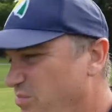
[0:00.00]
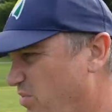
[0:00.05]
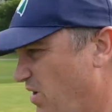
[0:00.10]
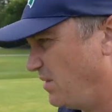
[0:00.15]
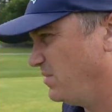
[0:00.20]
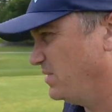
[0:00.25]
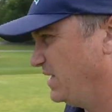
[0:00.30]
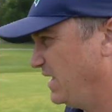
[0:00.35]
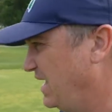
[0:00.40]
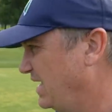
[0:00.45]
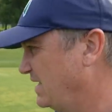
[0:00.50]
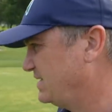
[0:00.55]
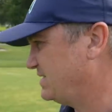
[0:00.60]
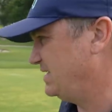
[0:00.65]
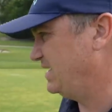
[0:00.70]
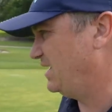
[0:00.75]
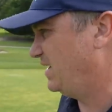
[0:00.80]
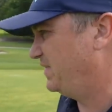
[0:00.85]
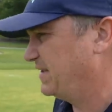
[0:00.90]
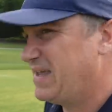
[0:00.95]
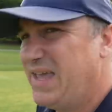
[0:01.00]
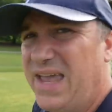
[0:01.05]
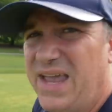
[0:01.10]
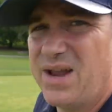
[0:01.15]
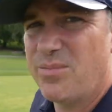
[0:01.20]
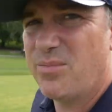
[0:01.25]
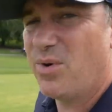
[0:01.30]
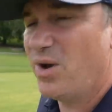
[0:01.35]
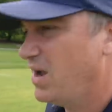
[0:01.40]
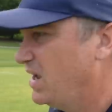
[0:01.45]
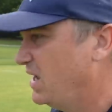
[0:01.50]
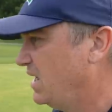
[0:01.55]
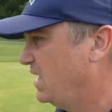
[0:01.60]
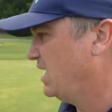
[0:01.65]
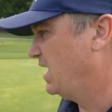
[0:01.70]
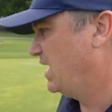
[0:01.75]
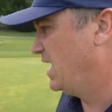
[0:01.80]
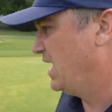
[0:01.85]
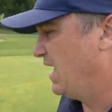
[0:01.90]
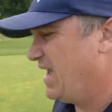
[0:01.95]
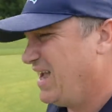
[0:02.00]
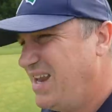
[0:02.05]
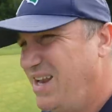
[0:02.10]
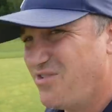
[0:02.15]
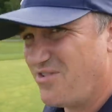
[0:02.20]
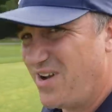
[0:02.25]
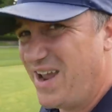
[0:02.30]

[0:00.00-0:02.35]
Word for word: probably can't see on the camera. Any